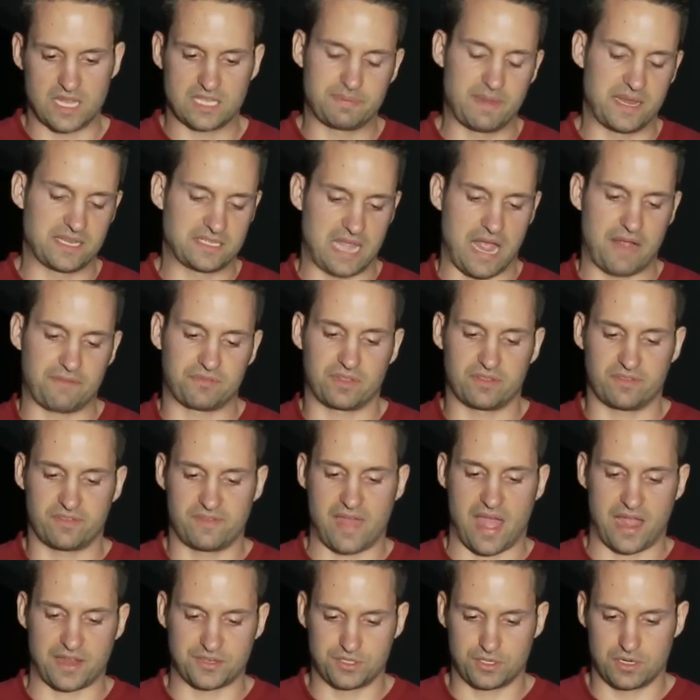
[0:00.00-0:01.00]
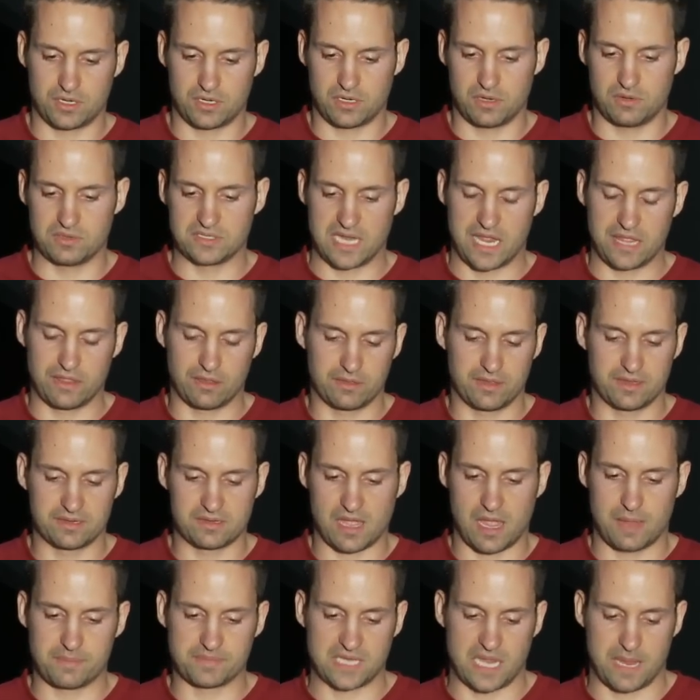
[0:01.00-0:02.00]
basically after the fact, so you can use either of the
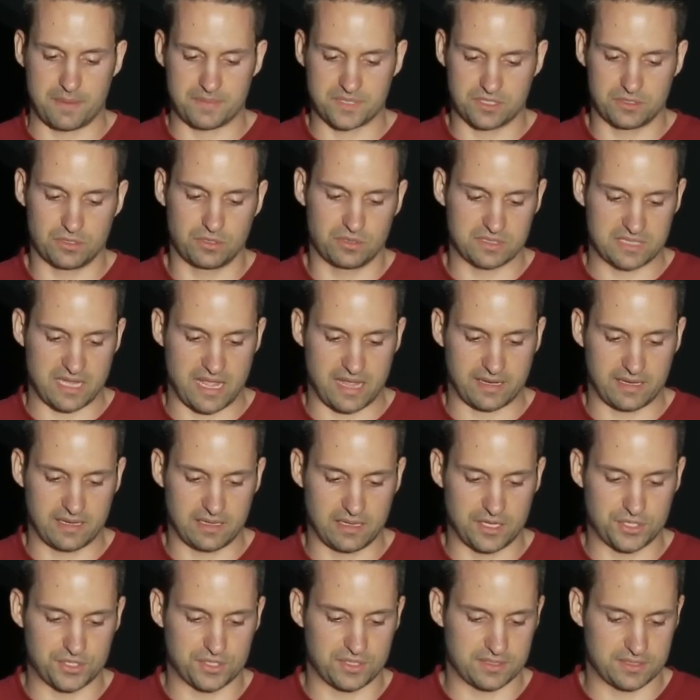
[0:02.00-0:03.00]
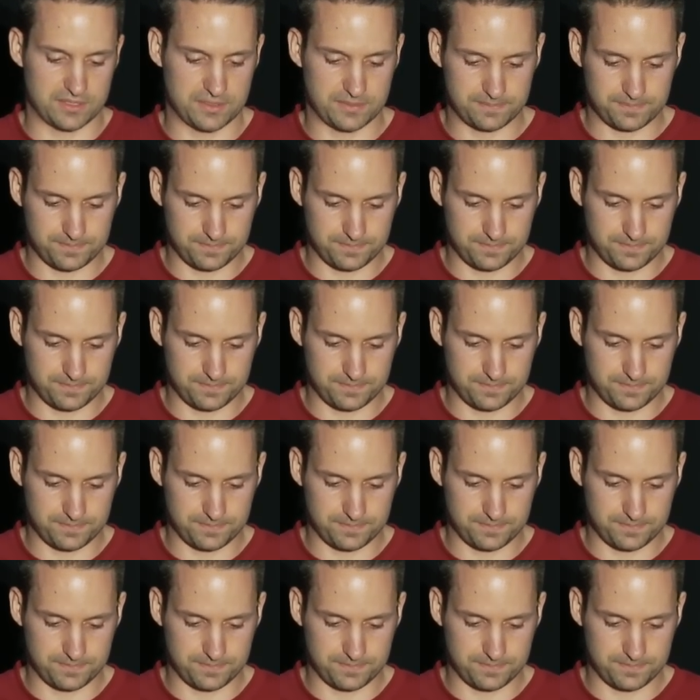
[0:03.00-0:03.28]
timestamps to do those calculations.